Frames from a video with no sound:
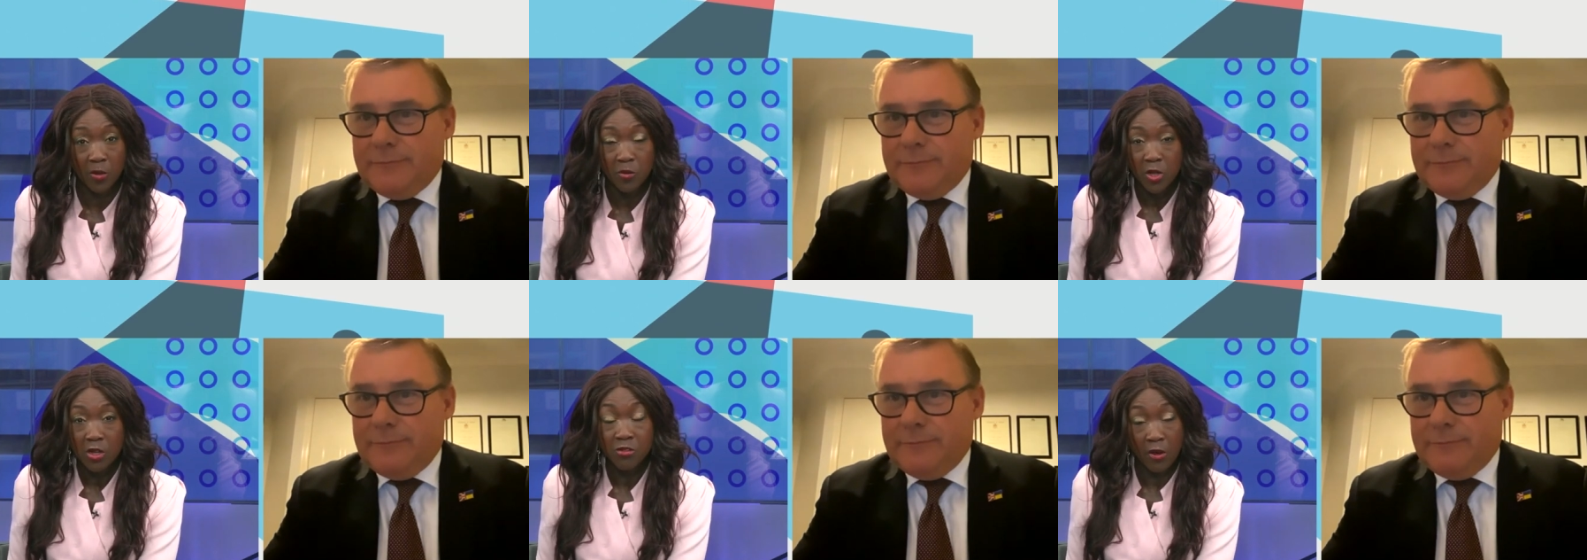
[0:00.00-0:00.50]
Speaker 1: and
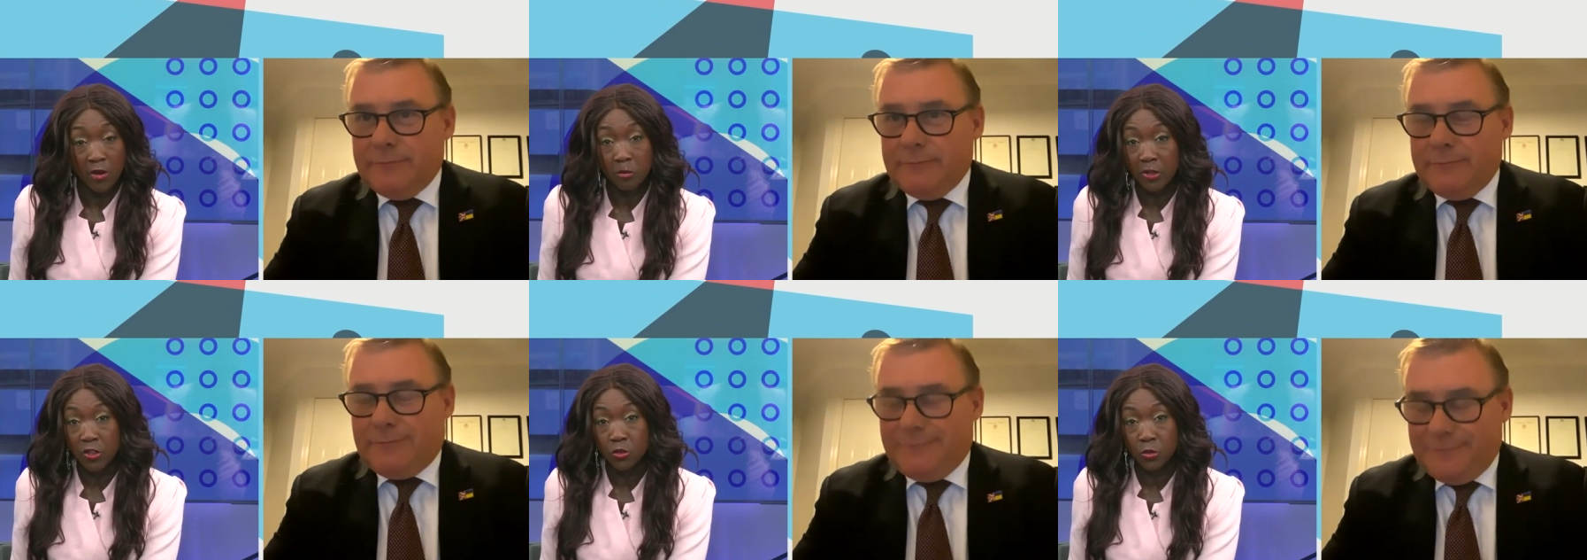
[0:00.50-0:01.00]
I'm
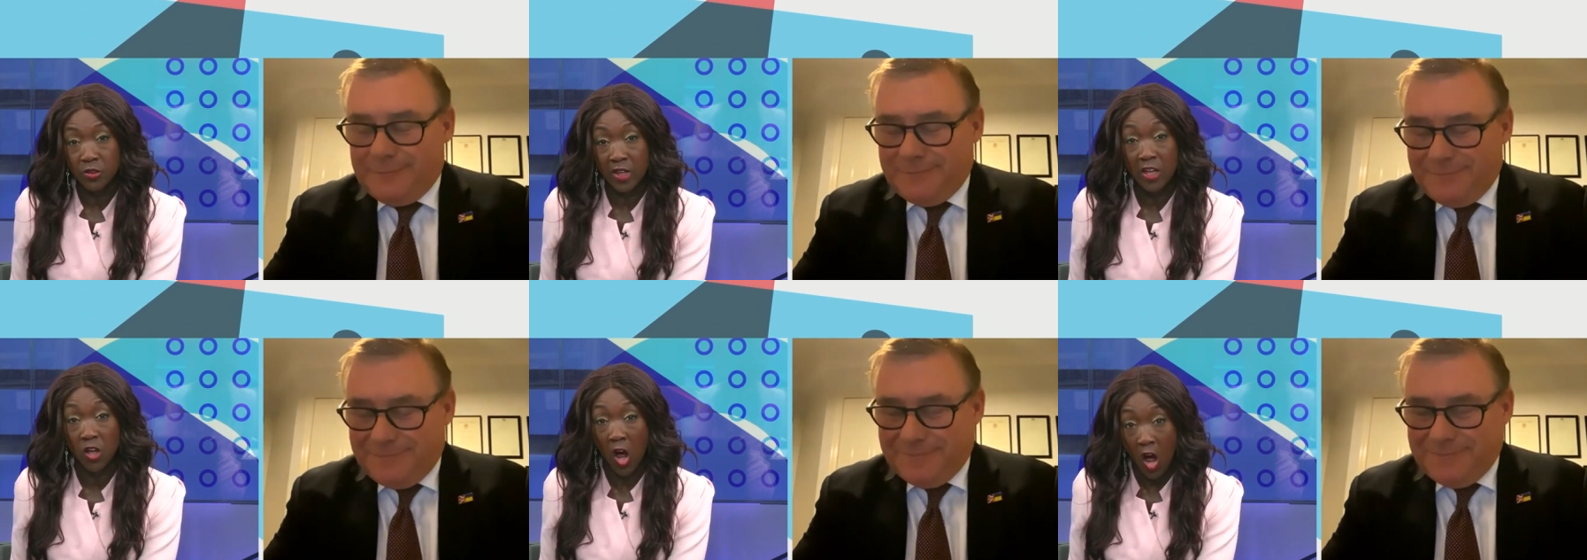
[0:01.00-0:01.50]
very pleased you were
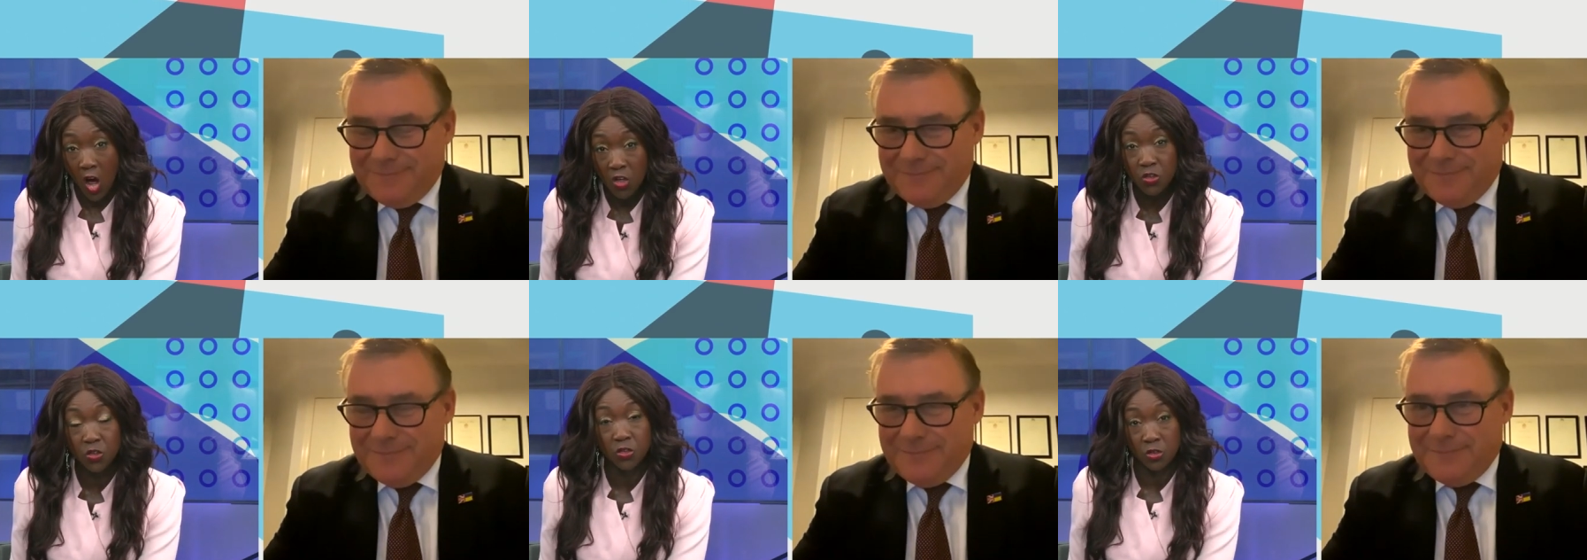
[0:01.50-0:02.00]
there to
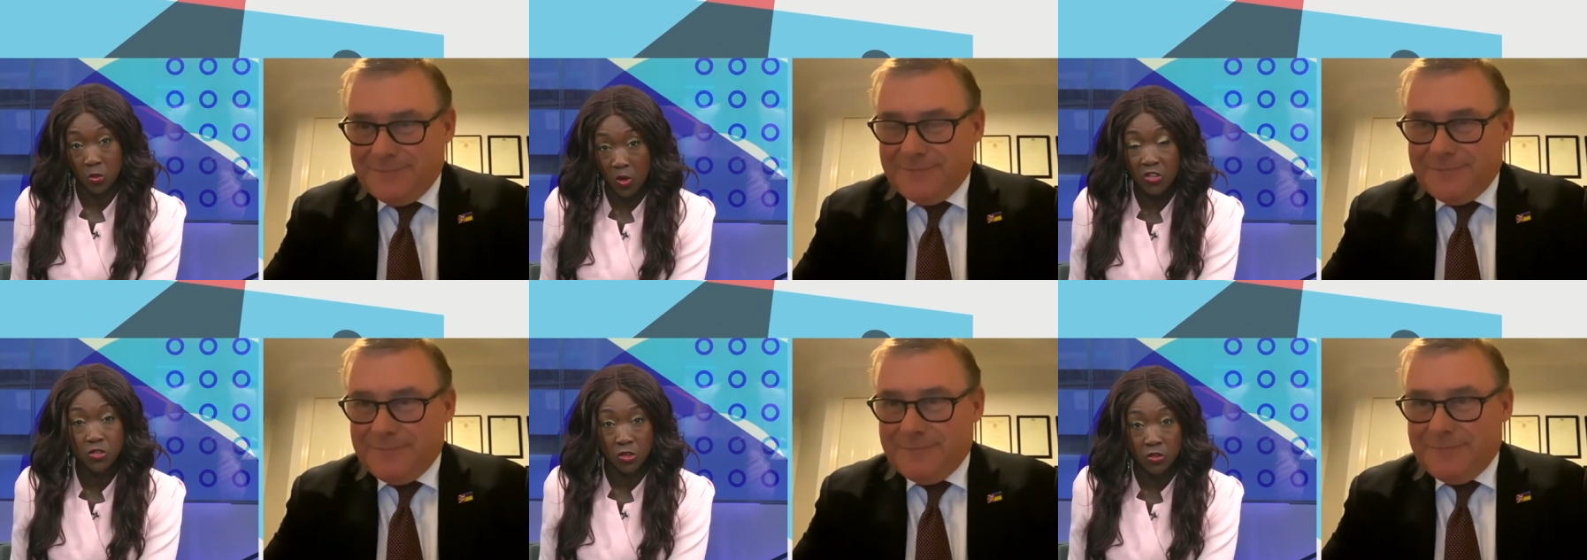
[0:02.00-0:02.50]
ask the
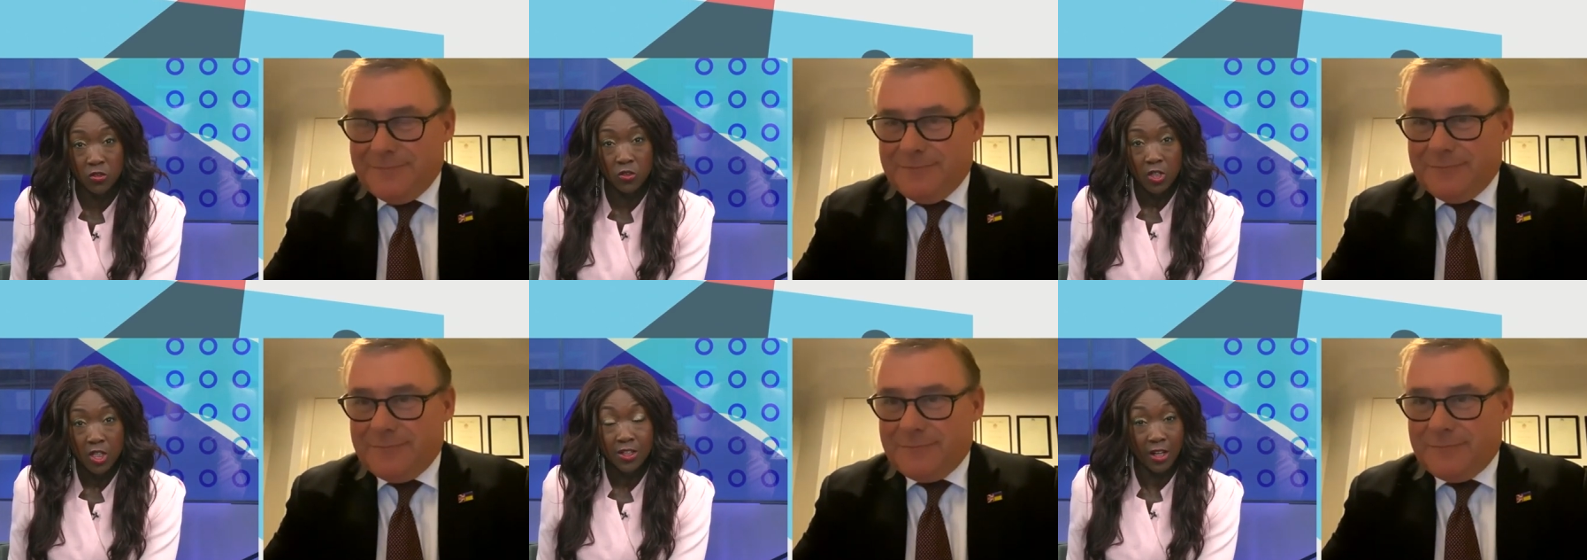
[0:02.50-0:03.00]

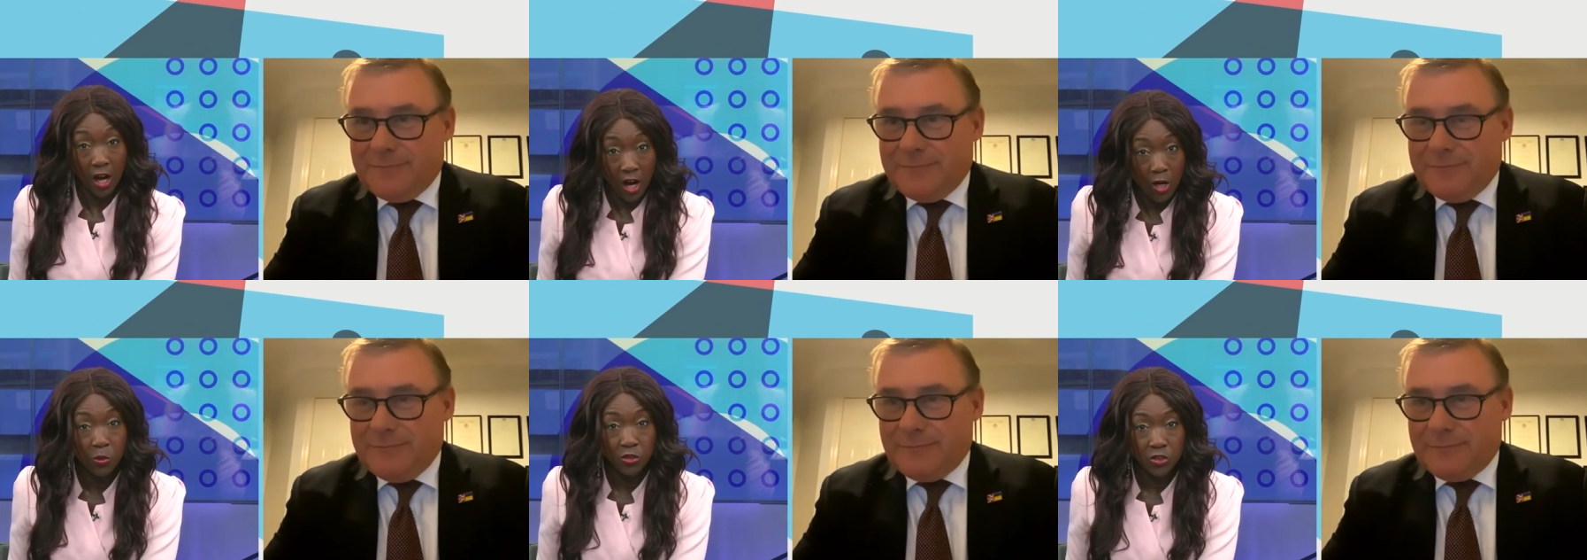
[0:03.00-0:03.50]
questions that
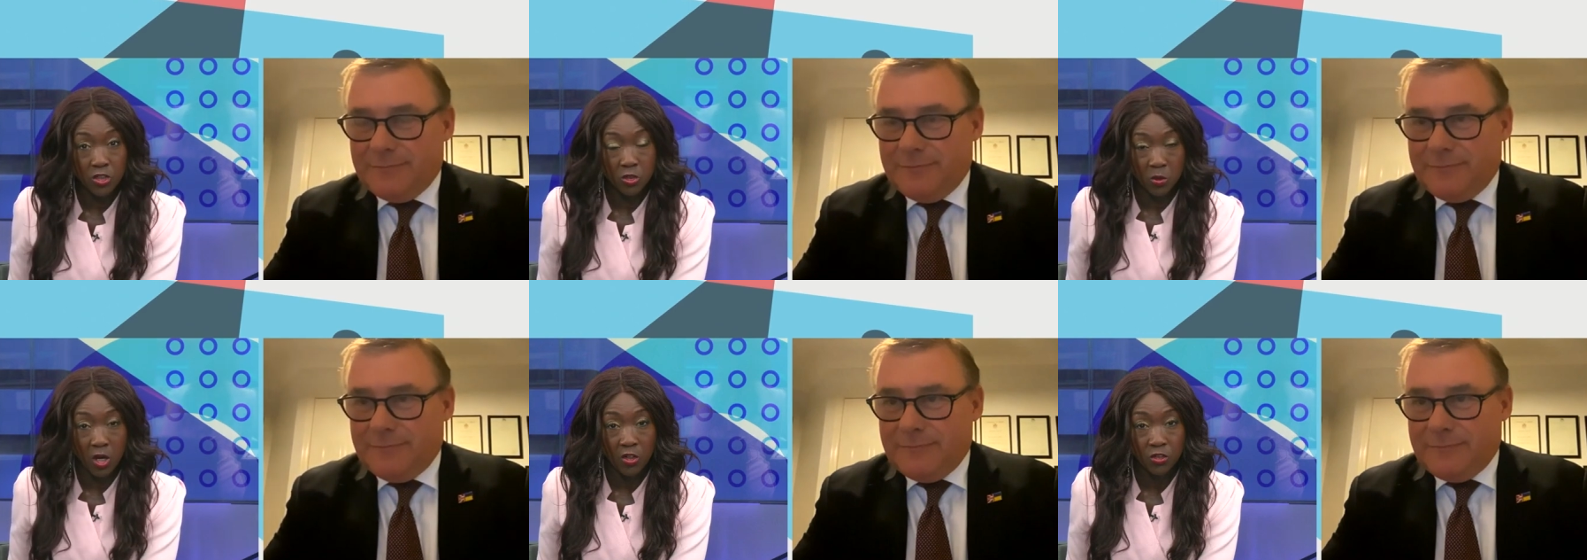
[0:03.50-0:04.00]
I
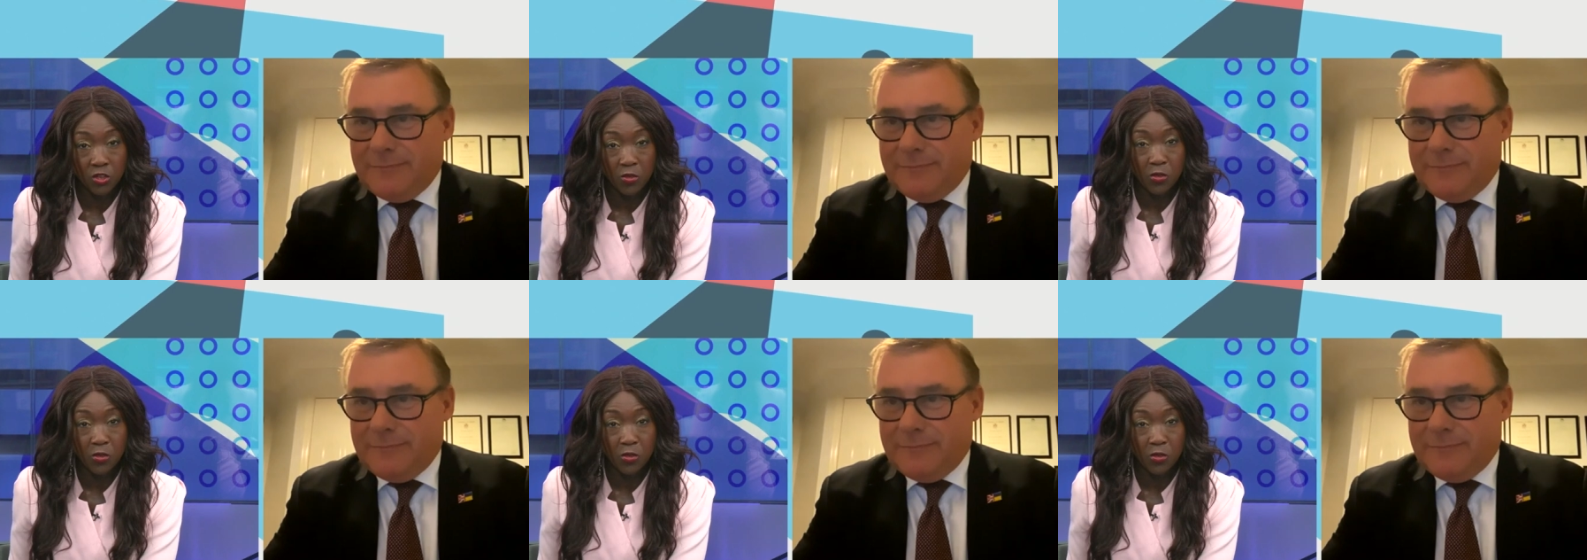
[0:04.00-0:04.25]
wanted to ask.